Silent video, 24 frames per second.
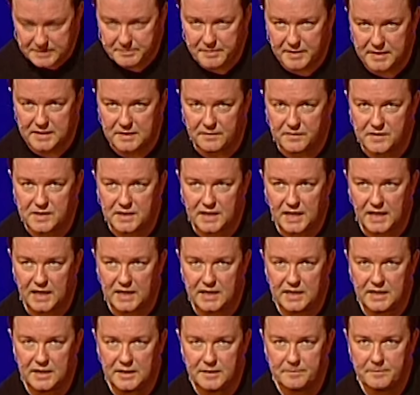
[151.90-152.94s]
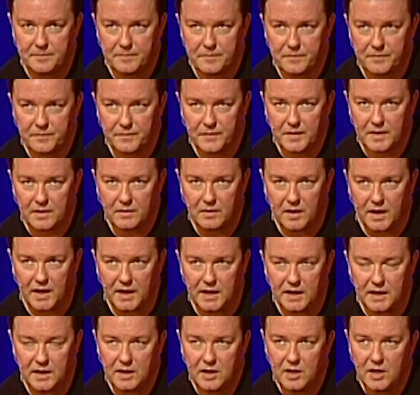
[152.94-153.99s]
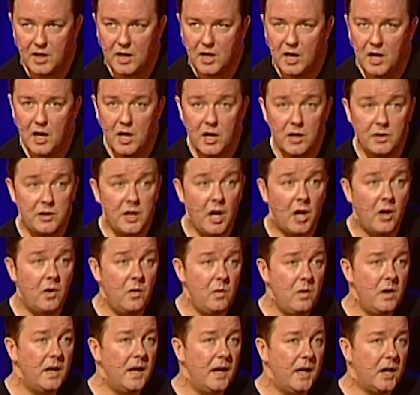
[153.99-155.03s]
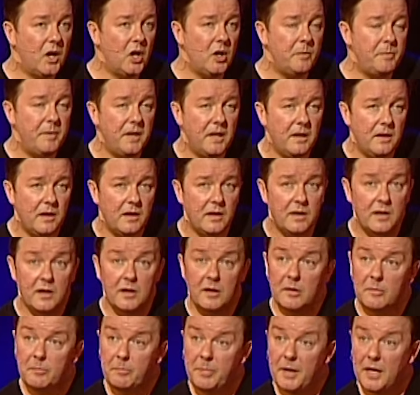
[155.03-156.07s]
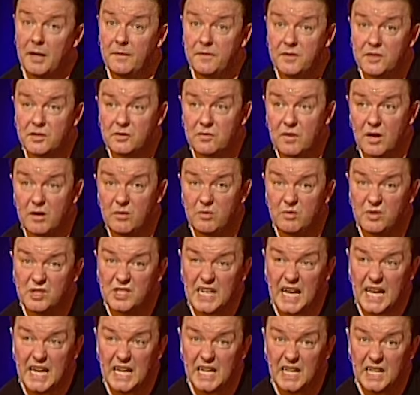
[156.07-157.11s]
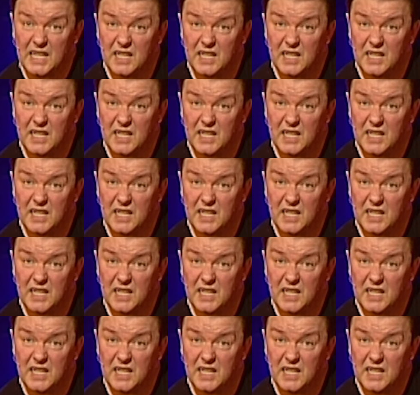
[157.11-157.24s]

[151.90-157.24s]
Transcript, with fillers: bits of skin, right, no, could be a bit of scrotal sack,